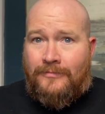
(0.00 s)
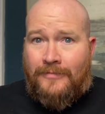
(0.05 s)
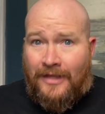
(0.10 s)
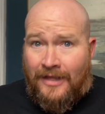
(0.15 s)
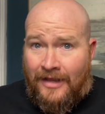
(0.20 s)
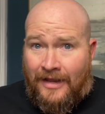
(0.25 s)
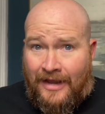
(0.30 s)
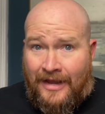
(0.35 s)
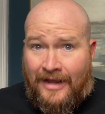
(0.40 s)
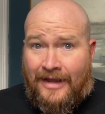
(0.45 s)

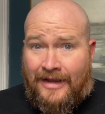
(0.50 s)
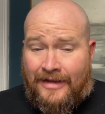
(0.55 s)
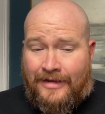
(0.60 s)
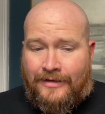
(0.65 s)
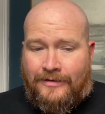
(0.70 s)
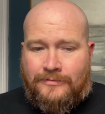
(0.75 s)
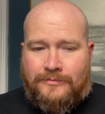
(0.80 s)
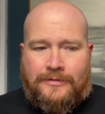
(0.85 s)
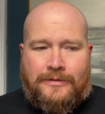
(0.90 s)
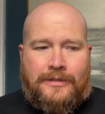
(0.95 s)

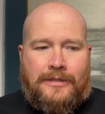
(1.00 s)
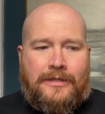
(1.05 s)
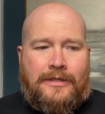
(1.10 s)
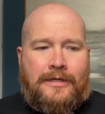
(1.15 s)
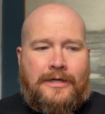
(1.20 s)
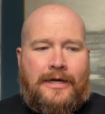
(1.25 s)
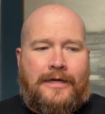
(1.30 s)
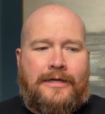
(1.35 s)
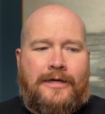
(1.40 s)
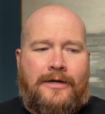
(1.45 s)

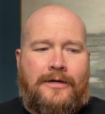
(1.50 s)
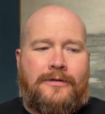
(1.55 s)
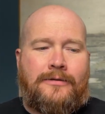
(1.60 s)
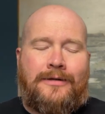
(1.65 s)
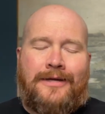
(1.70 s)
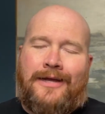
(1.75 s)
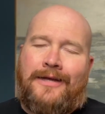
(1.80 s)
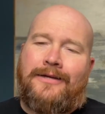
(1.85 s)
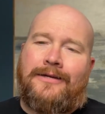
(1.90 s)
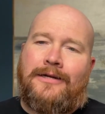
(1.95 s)
I go,
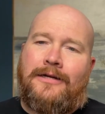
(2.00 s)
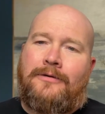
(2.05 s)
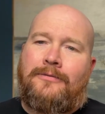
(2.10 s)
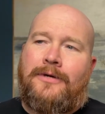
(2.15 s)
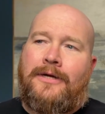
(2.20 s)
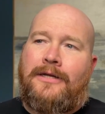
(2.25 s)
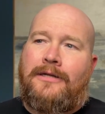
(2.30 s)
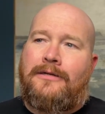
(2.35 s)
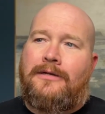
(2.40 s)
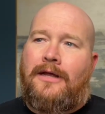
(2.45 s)
hey, you know
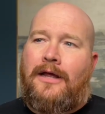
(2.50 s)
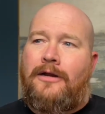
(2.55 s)
what?